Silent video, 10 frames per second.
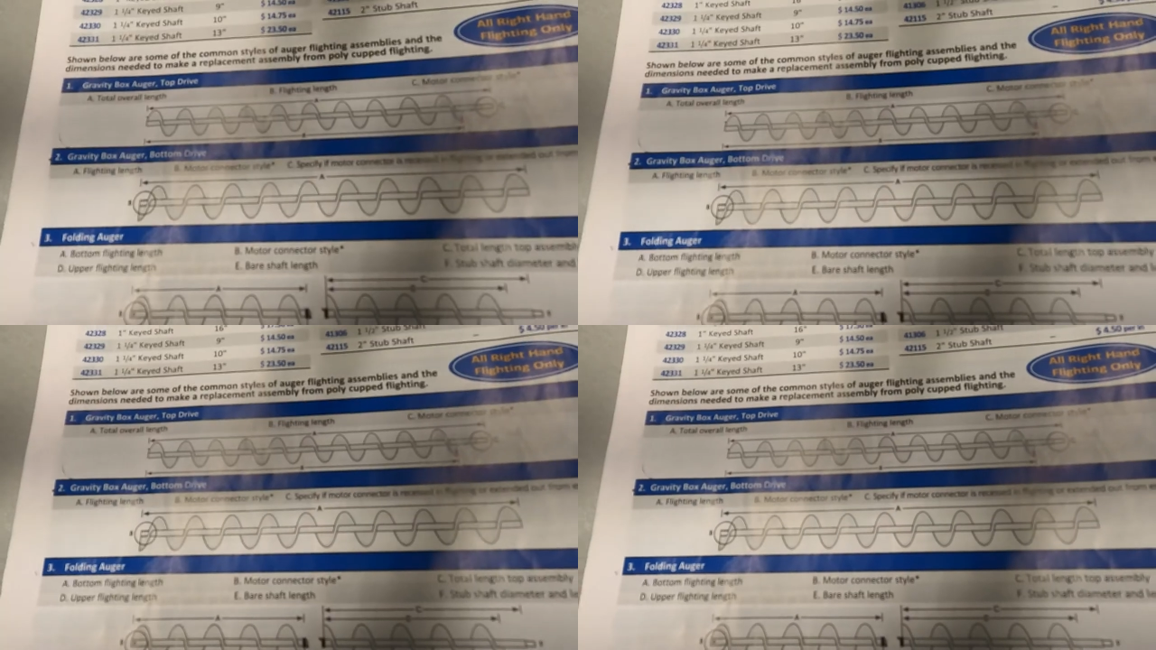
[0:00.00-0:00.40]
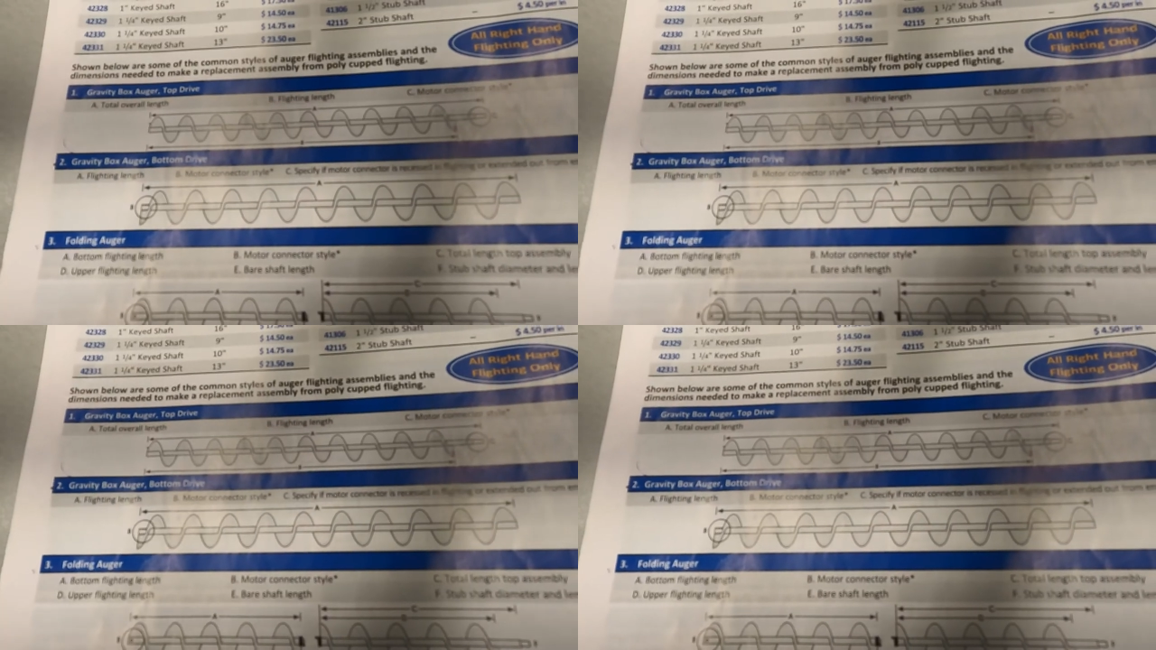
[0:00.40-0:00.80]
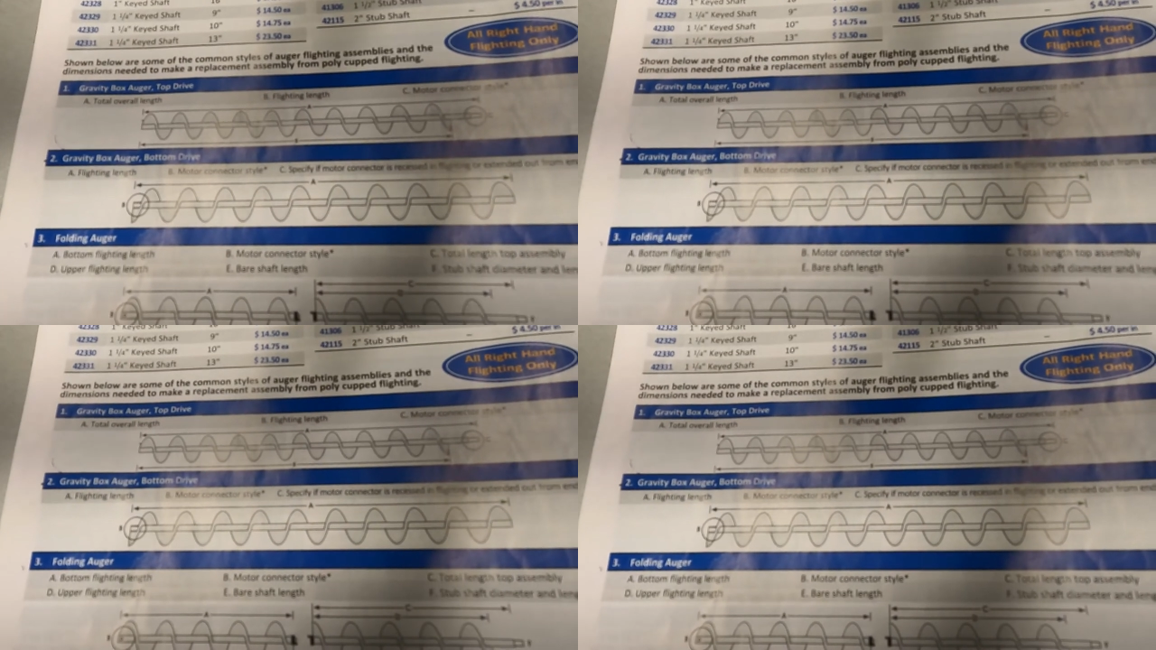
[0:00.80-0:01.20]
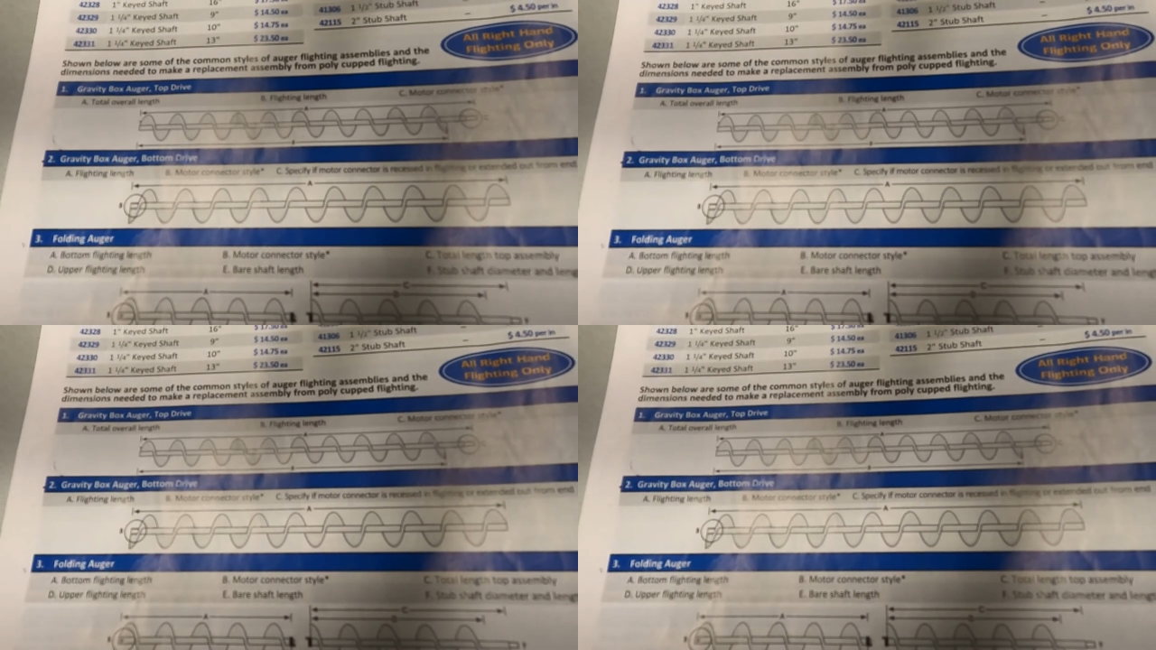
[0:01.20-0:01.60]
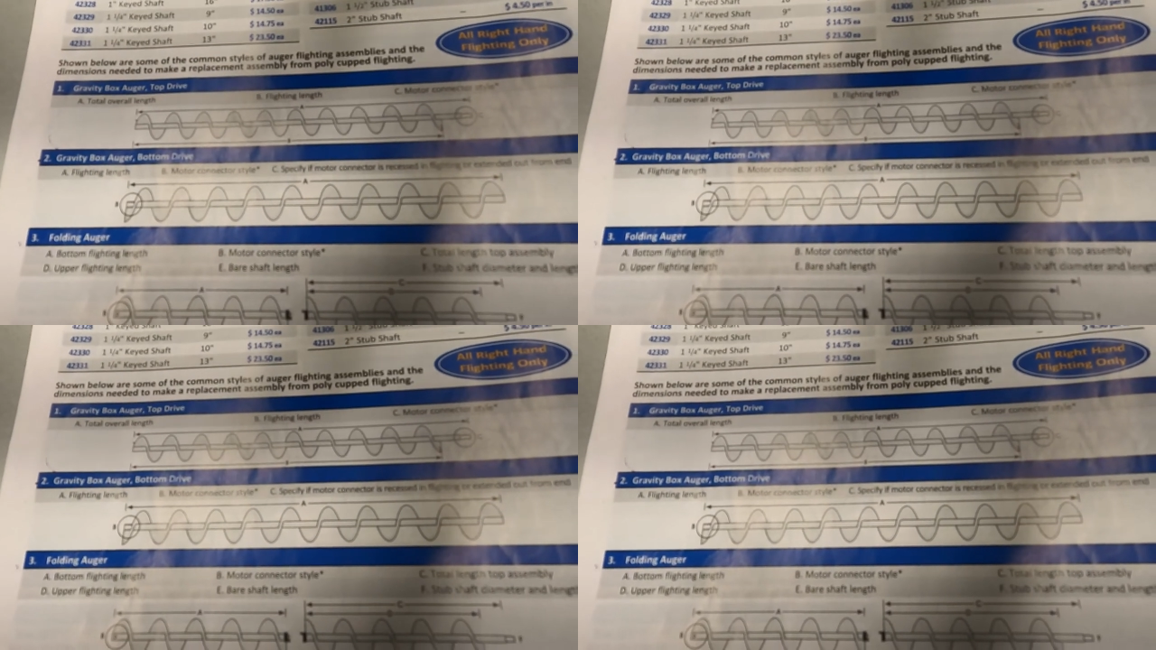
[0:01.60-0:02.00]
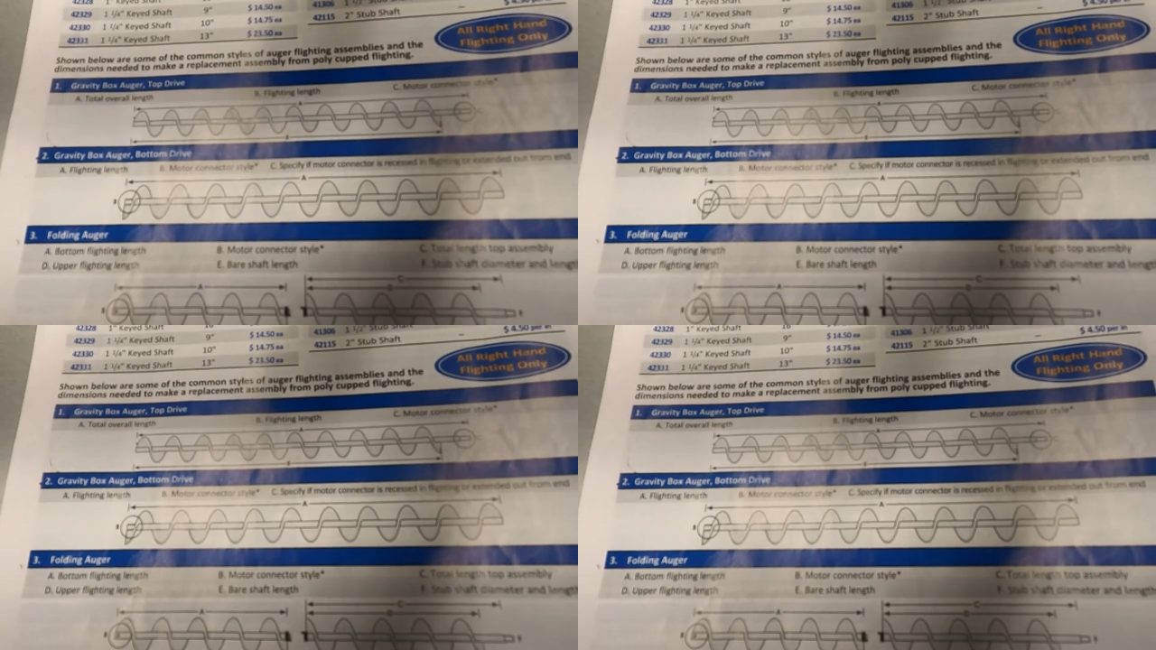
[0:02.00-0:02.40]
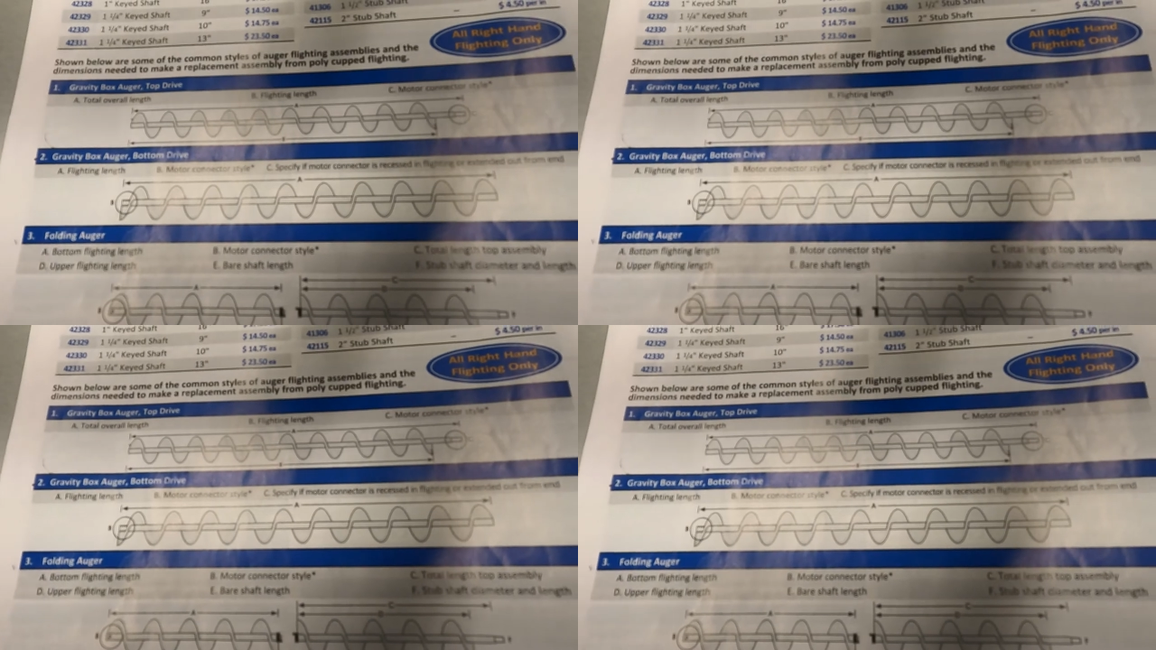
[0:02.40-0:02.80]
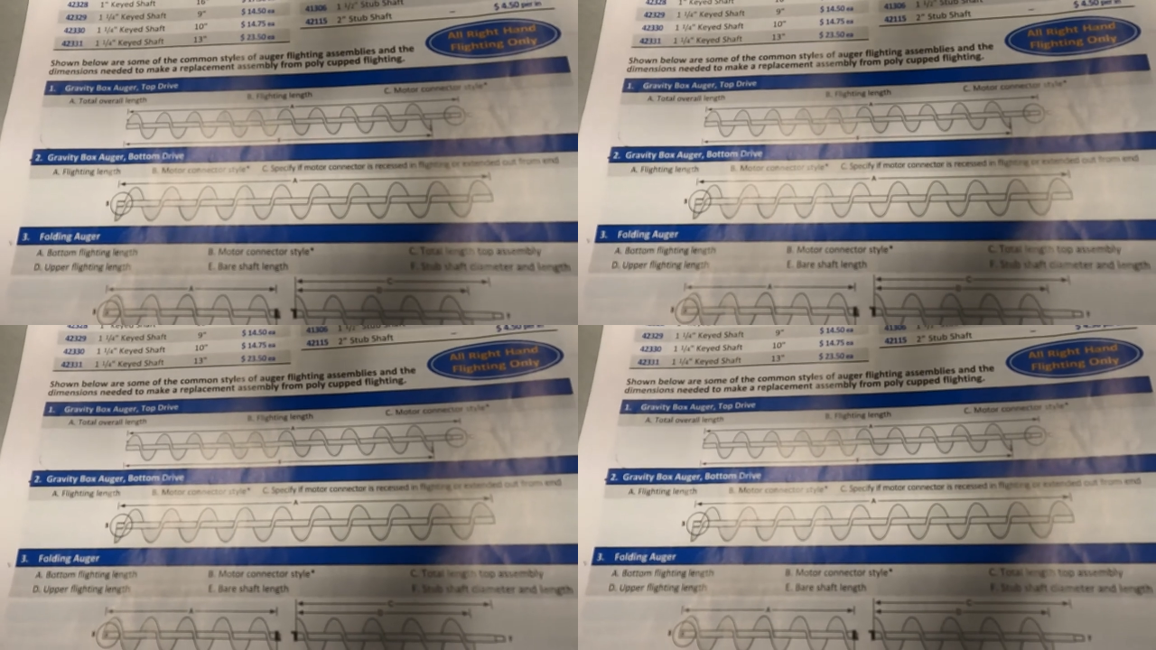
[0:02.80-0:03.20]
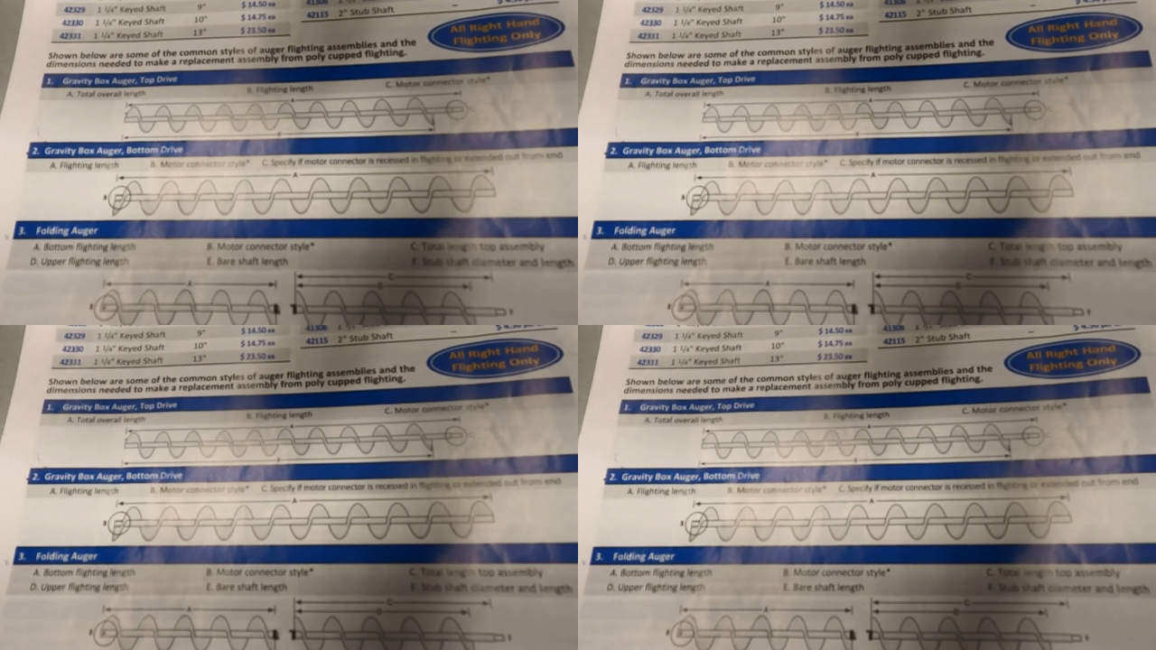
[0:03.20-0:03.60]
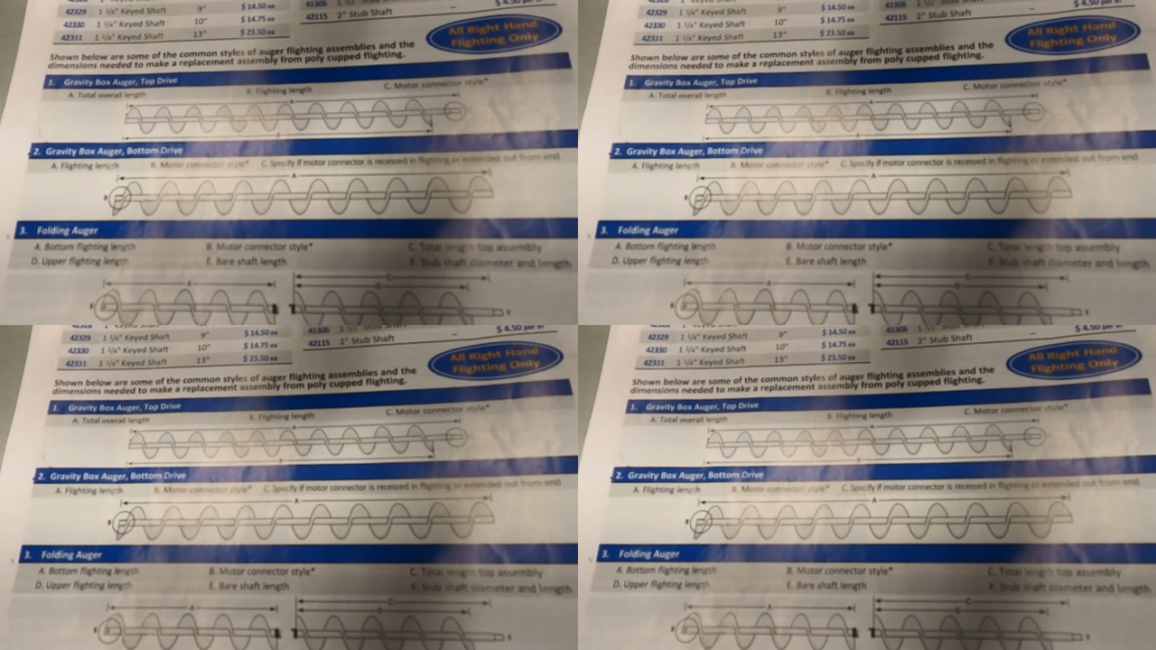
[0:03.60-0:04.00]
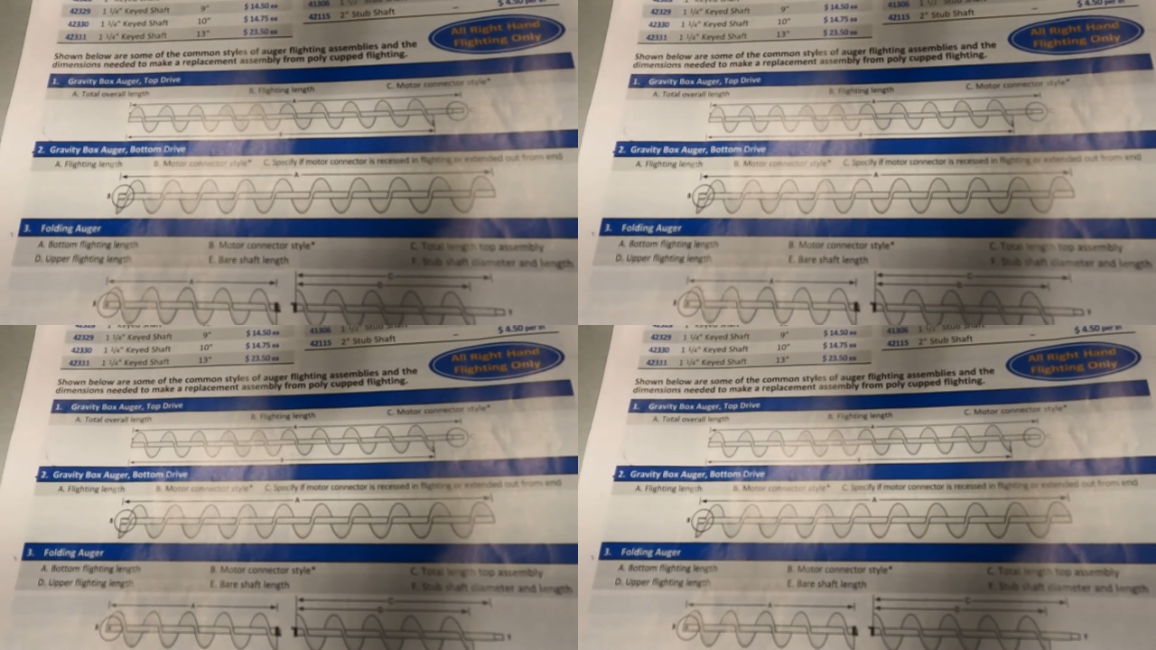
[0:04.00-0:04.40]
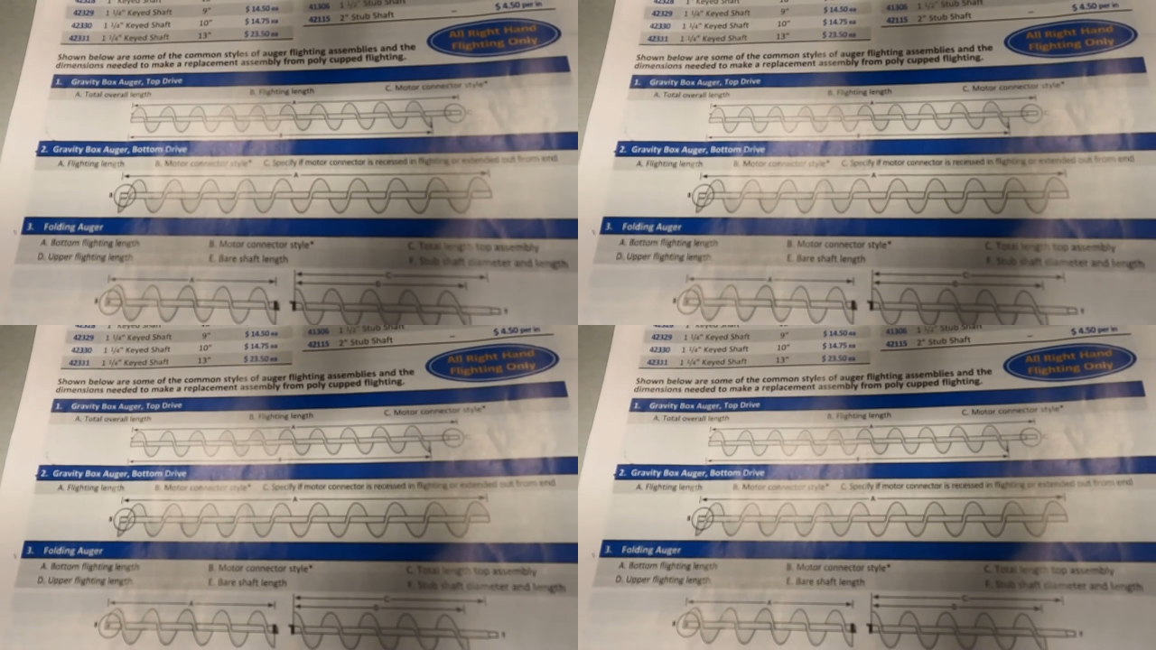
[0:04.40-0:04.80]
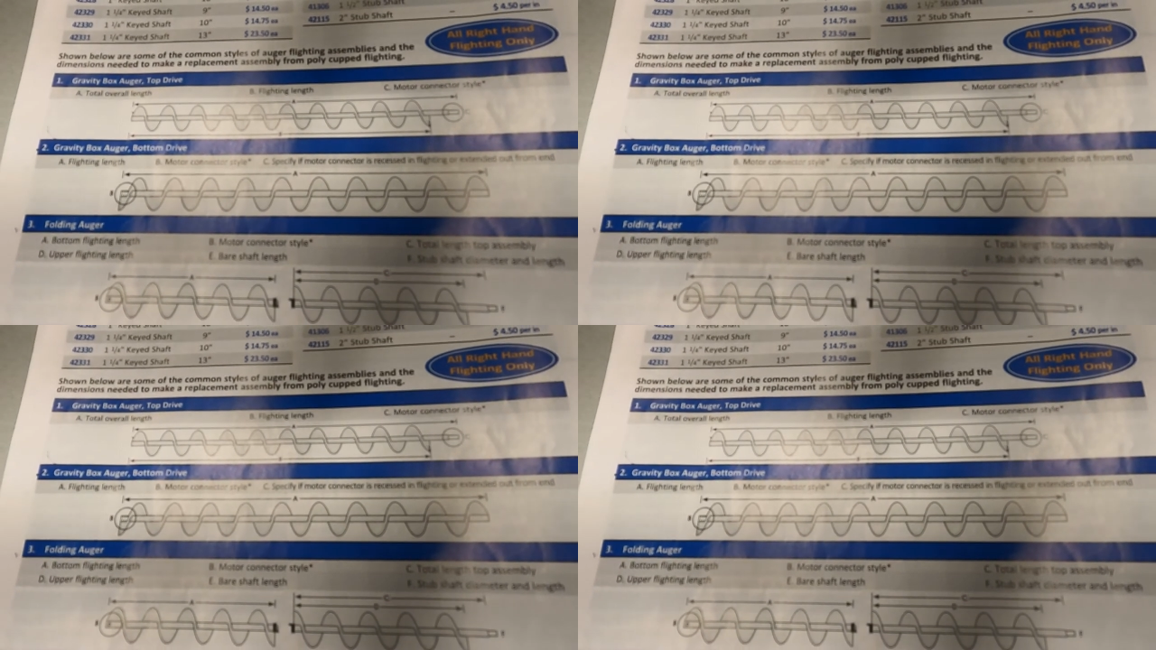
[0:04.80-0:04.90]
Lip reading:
Nobody's mouth can be seen.